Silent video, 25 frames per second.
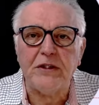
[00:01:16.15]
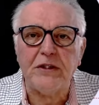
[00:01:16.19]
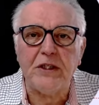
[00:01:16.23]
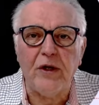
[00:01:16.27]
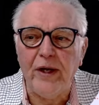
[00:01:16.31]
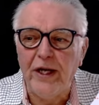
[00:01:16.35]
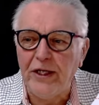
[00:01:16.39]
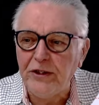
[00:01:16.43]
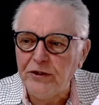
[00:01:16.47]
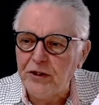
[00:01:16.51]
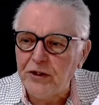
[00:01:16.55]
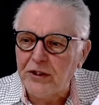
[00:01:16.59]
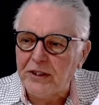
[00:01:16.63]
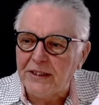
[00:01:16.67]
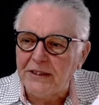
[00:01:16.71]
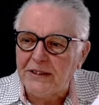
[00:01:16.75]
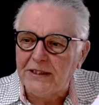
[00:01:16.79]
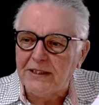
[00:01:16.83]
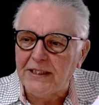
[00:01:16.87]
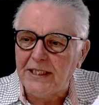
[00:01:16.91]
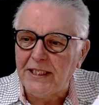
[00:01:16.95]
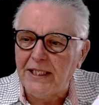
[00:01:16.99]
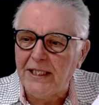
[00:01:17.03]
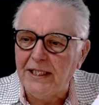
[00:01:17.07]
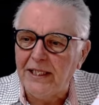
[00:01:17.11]
So as you can
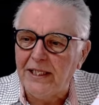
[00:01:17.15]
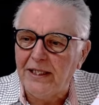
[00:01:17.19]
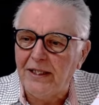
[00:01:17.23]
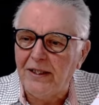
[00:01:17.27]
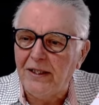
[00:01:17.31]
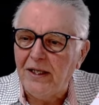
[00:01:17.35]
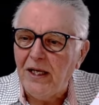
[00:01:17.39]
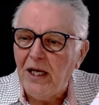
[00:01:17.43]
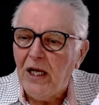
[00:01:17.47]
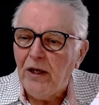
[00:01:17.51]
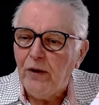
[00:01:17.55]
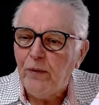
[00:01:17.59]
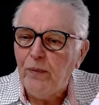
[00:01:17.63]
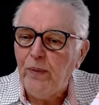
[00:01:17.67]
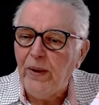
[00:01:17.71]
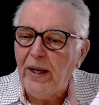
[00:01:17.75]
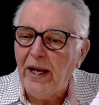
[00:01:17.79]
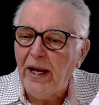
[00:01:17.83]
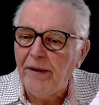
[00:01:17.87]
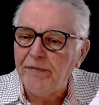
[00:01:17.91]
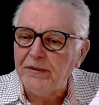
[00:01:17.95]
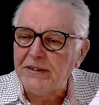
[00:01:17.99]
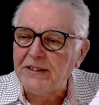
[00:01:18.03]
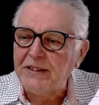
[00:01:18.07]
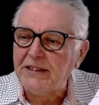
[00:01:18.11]
see here, we
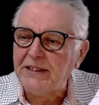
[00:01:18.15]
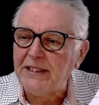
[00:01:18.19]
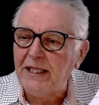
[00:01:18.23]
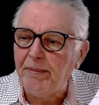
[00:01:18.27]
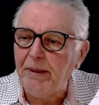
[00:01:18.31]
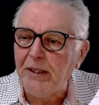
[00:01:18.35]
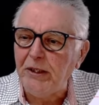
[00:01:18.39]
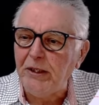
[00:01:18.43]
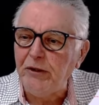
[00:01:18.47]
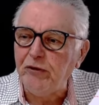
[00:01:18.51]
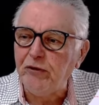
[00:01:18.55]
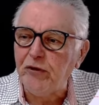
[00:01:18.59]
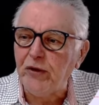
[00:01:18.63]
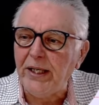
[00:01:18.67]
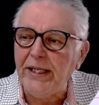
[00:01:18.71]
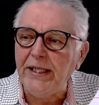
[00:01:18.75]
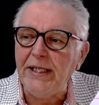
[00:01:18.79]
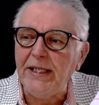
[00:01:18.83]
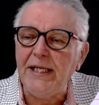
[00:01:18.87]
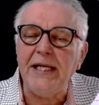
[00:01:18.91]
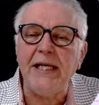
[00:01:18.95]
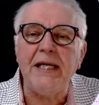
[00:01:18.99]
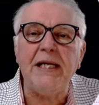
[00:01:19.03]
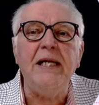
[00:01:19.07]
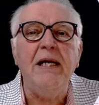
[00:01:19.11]
have a semi
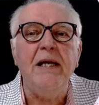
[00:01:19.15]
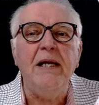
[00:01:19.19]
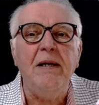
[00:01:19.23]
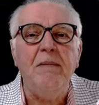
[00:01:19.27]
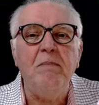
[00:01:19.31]
trending